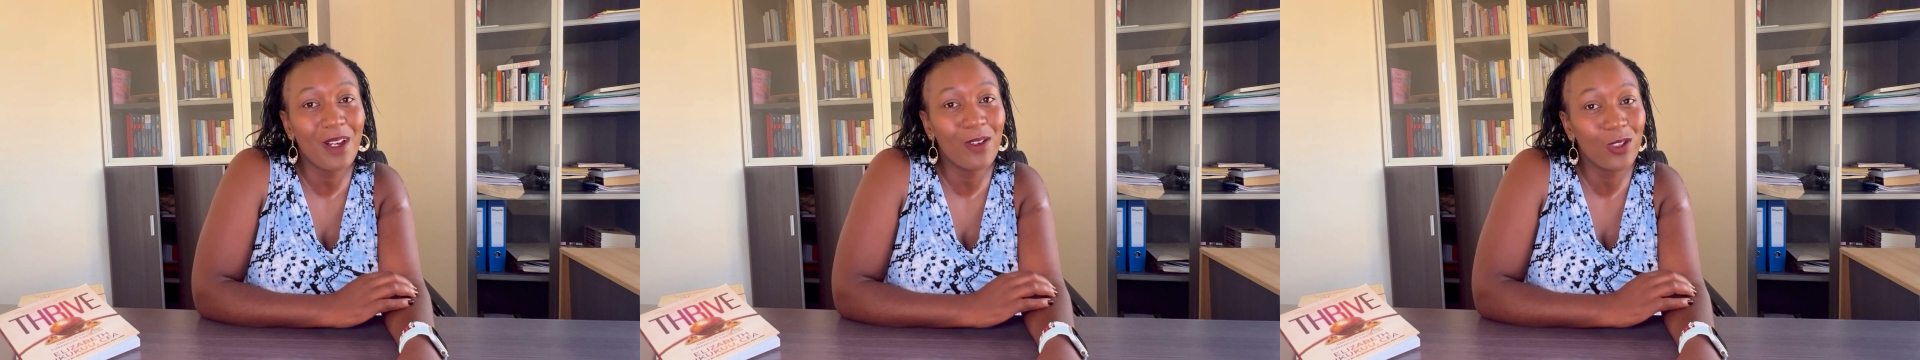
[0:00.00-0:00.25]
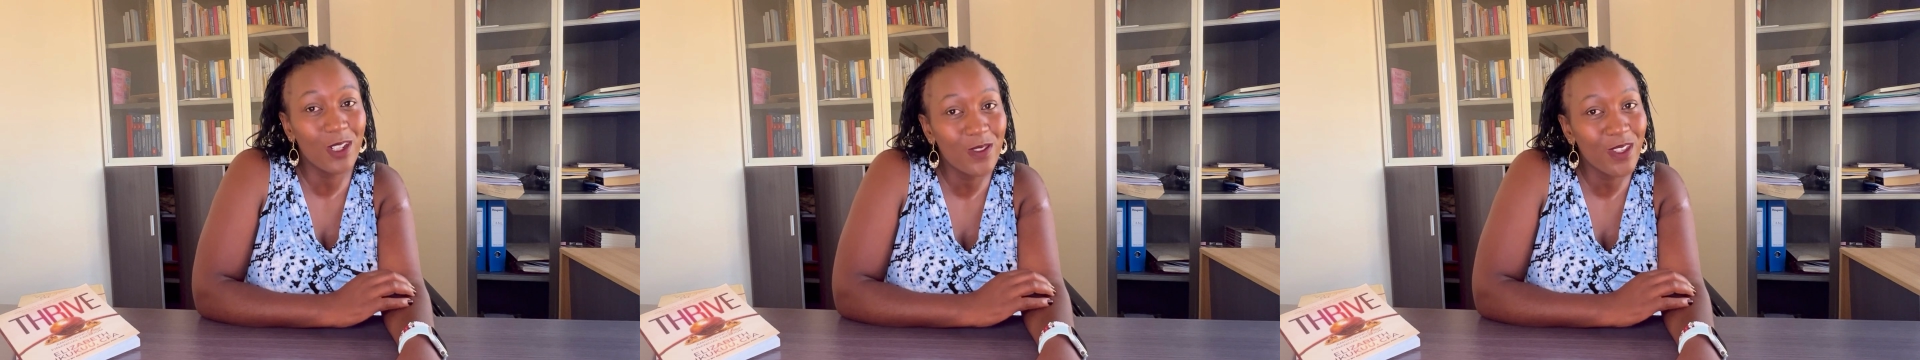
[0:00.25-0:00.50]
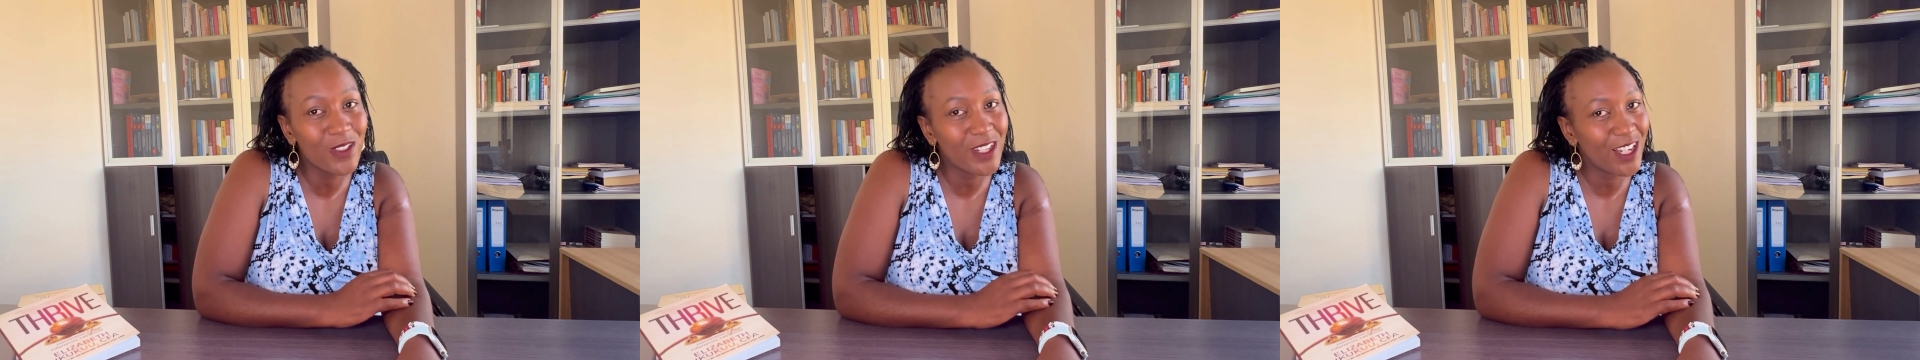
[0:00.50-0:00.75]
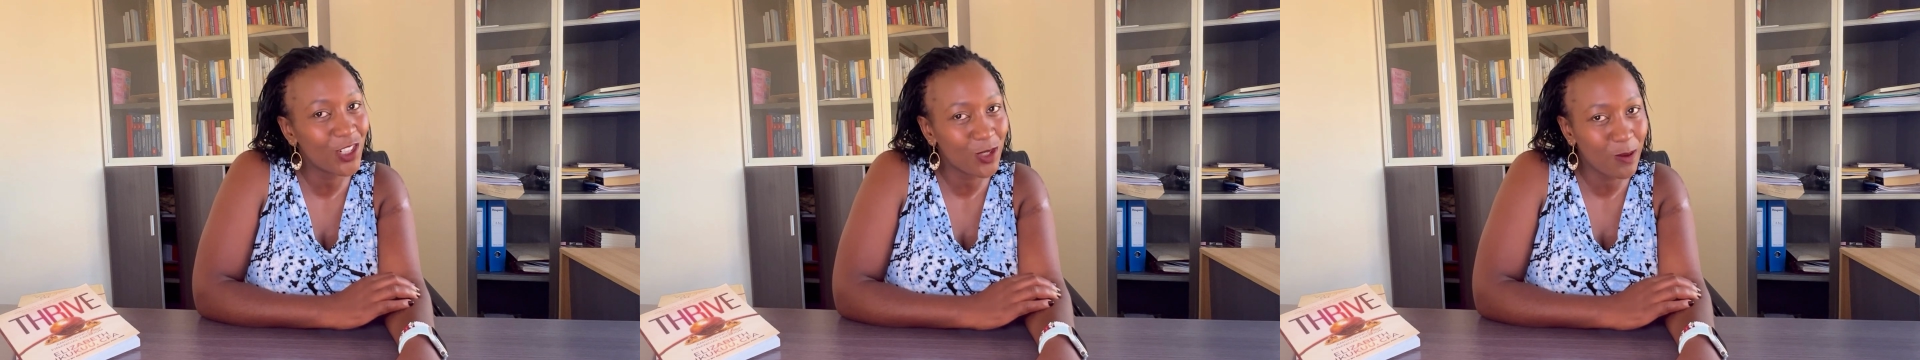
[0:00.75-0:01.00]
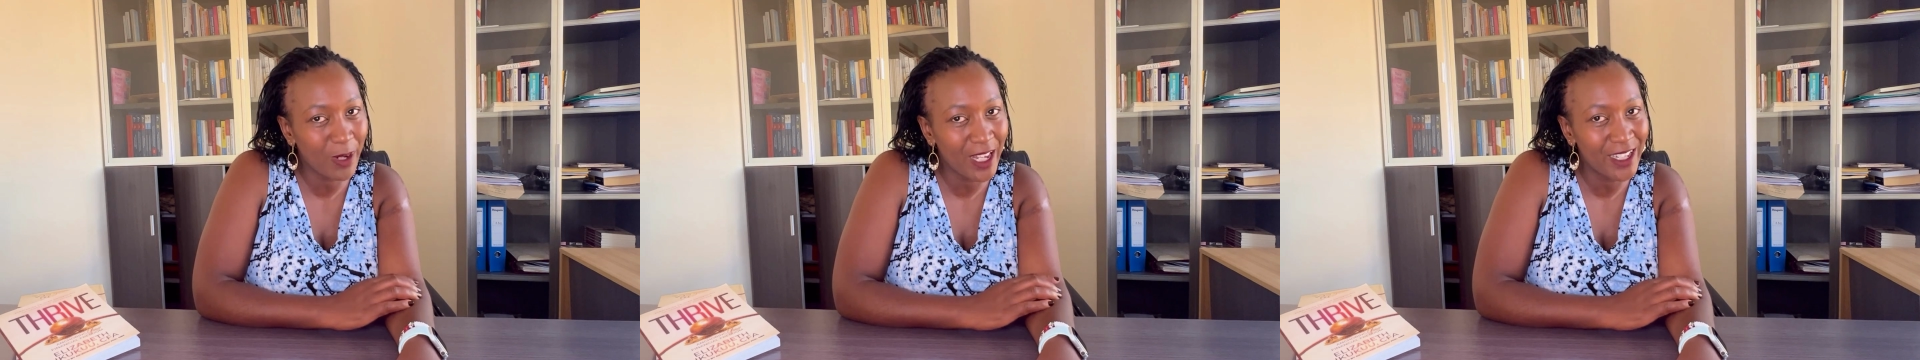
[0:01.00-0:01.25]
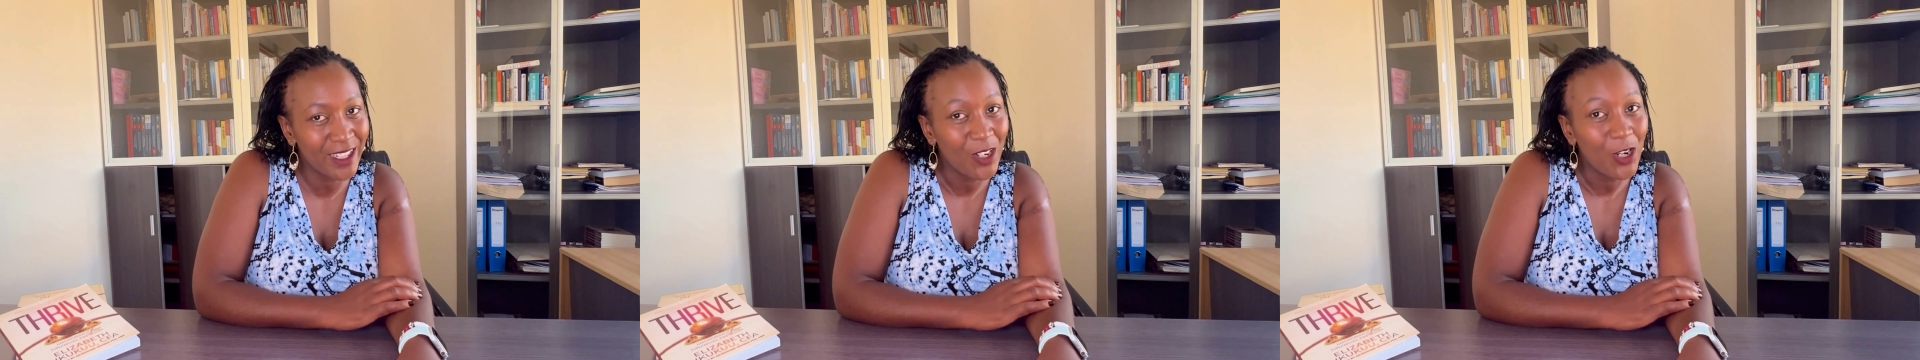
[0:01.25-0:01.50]
goals without an action
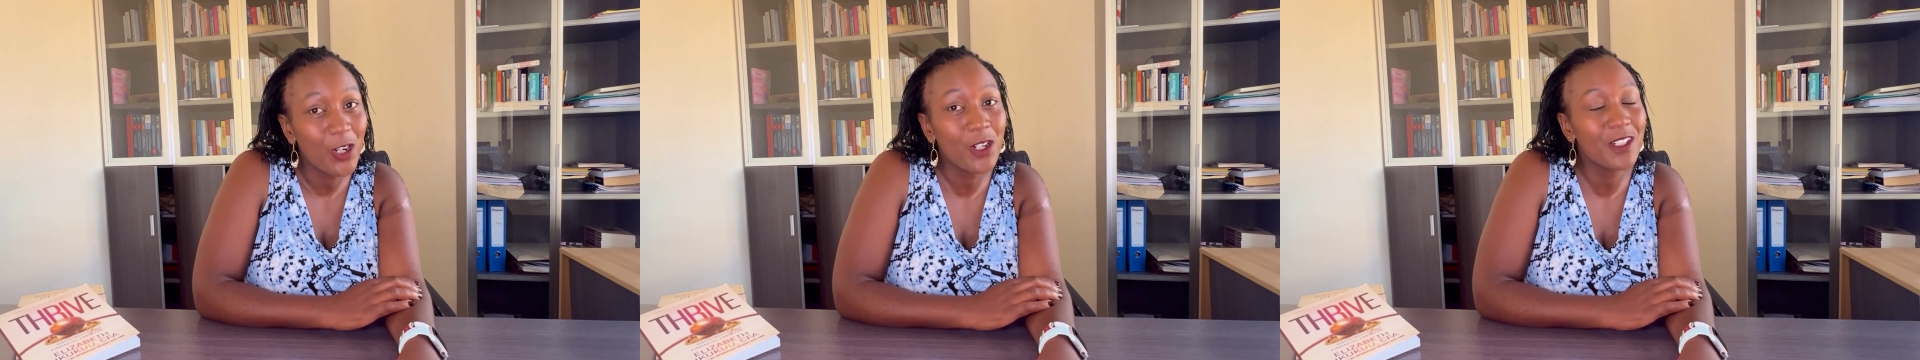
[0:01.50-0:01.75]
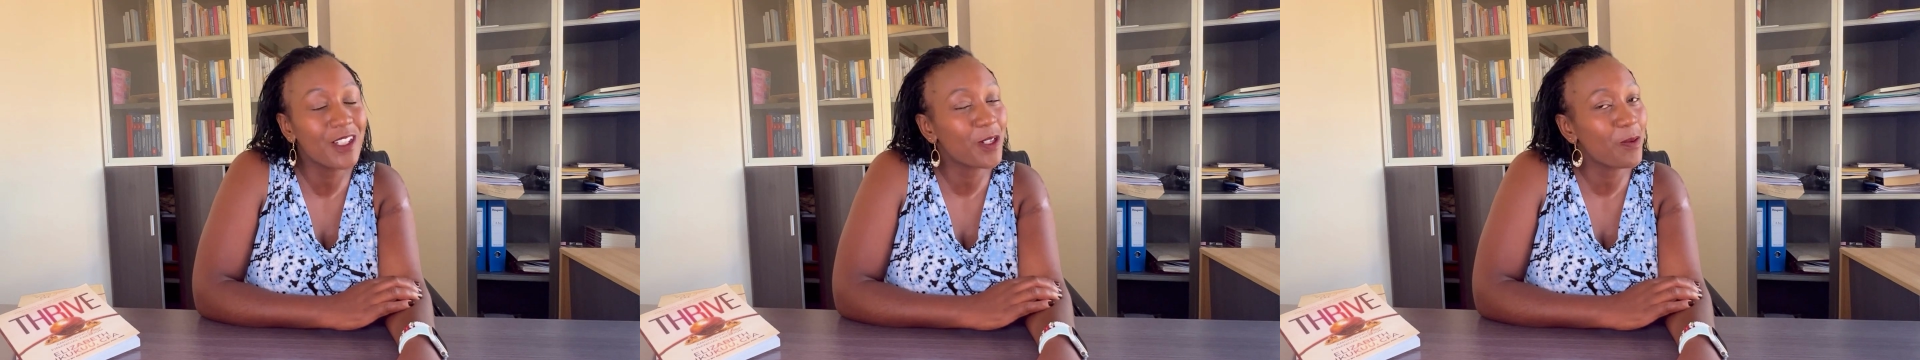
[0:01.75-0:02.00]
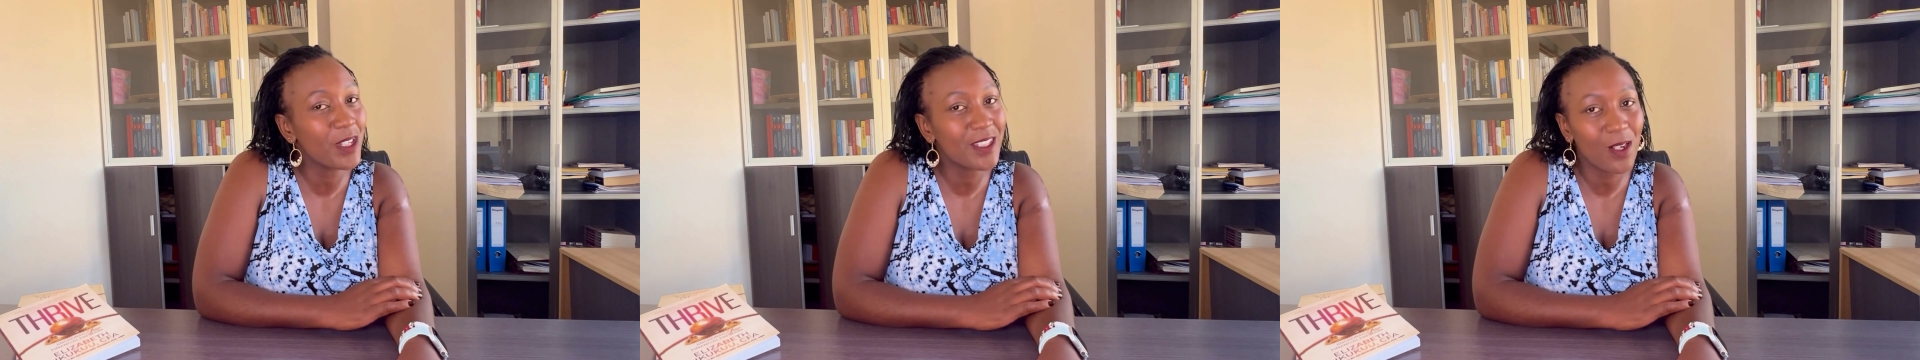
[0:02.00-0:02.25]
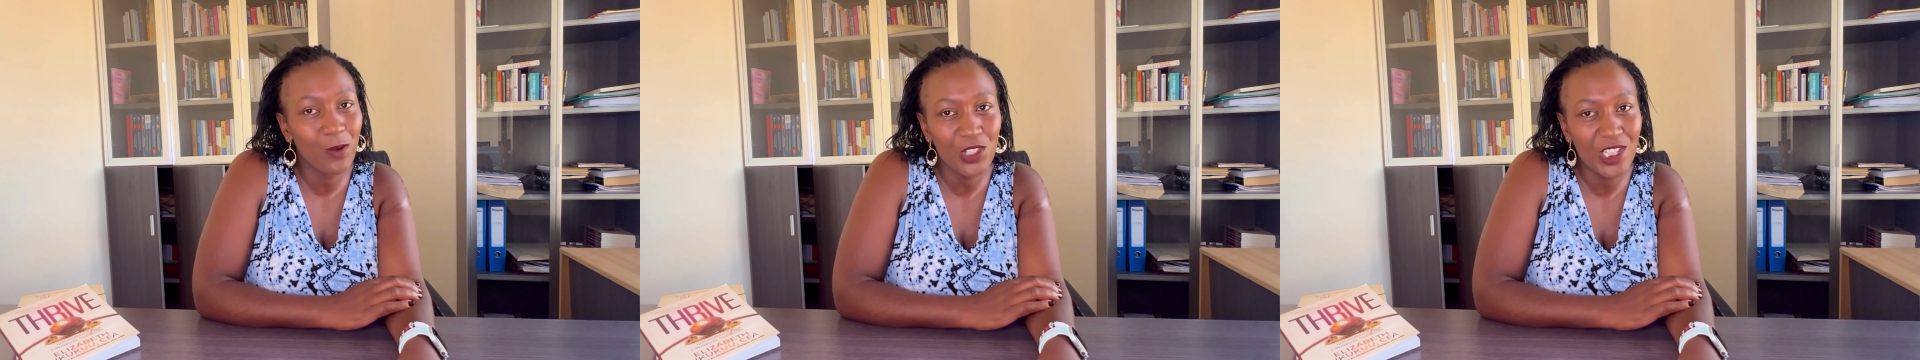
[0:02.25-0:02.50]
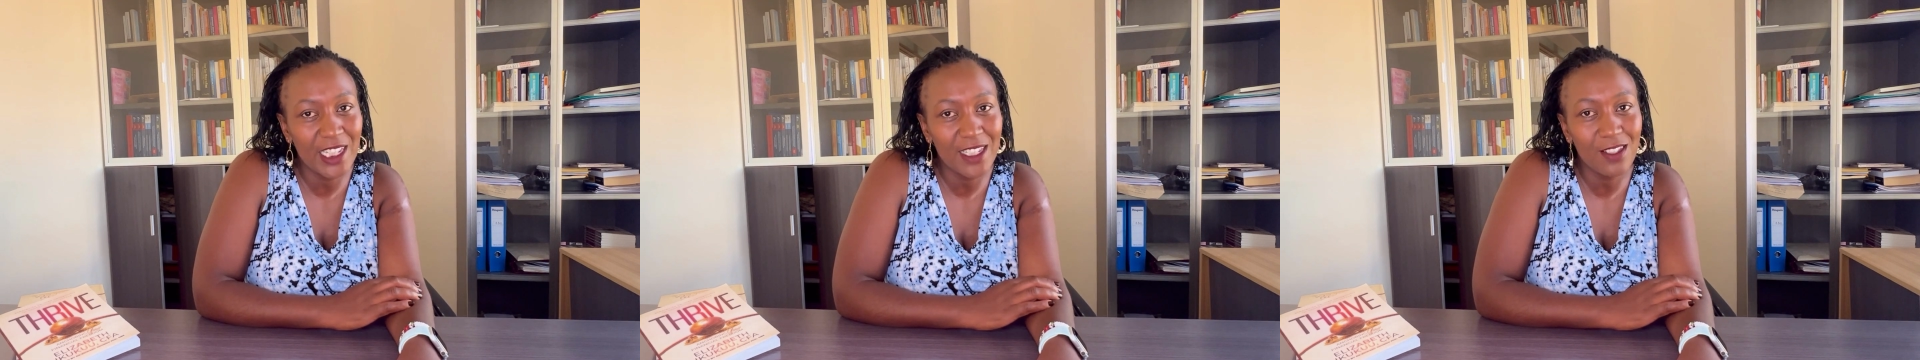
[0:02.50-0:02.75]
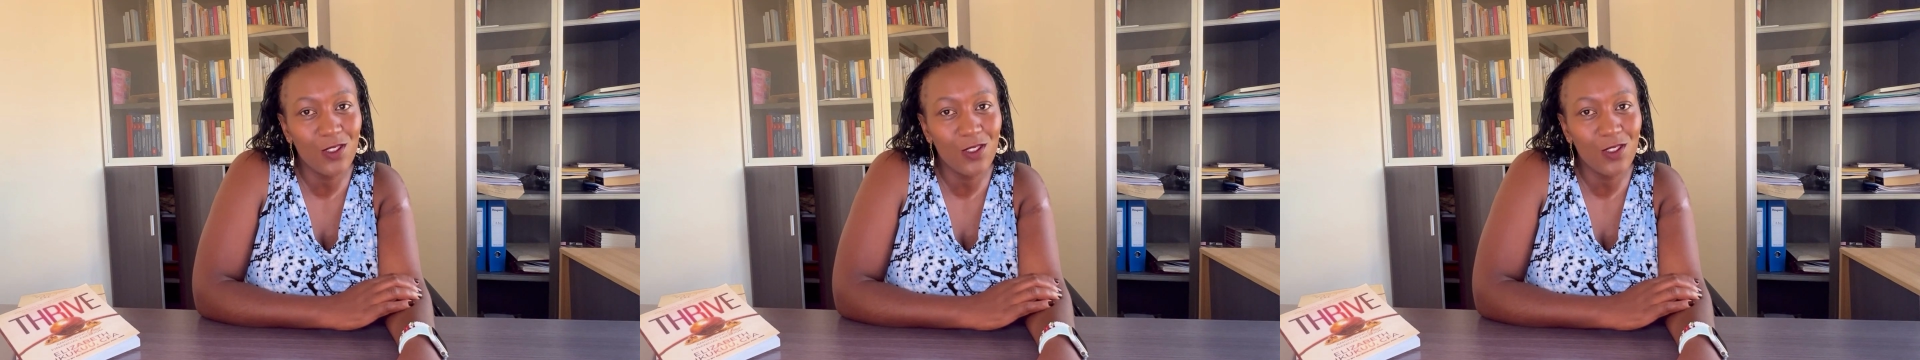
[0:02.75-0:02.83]
plan really remains a wish list.